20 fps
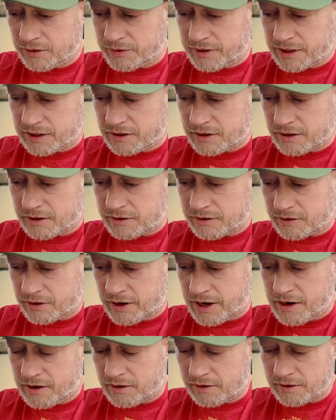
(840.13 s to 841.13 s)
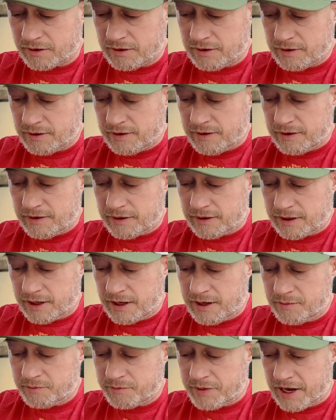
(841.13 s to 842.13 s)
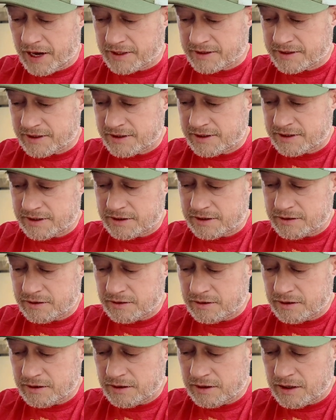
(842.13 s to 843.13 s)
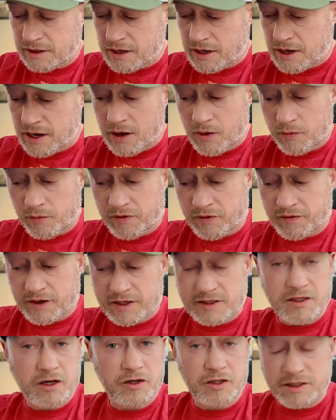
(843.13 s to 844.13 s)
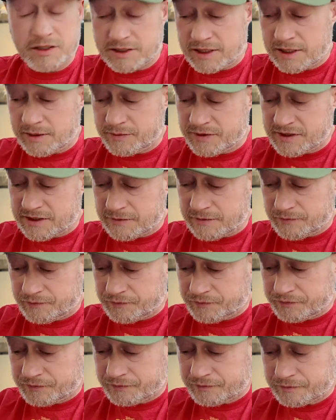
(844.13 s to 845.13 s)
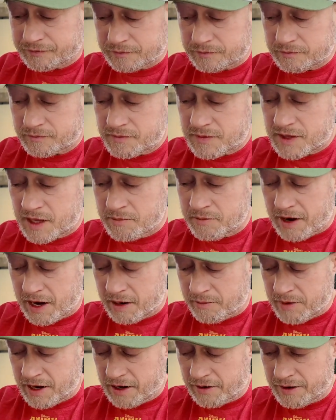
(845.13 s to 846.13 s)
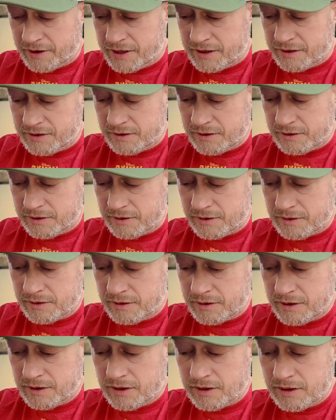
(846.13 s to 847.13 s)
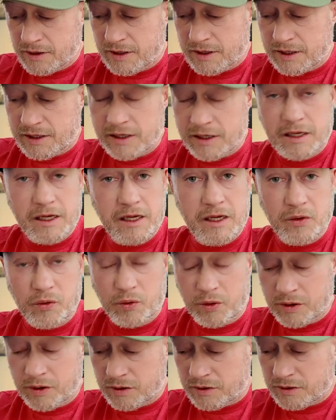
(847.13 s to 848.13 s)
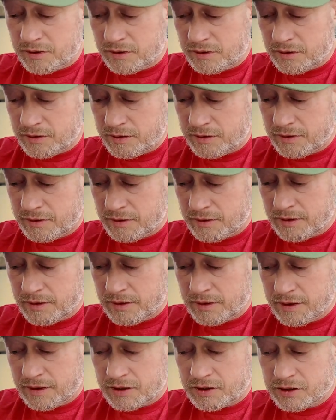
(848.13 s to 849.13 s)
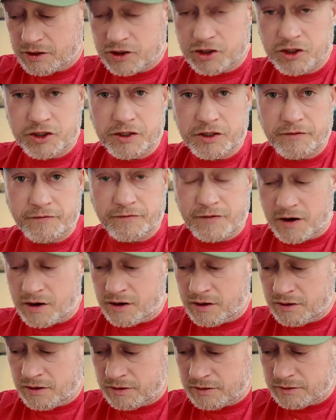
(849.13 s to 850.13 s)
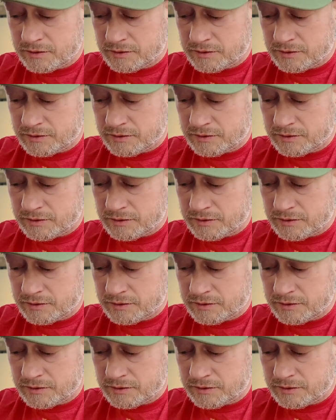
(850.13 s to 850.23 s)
on that card, her hair. Okay, Pegasus. We've got Sergeant Tibbs. Maid Marian. Eeyore. Jafar.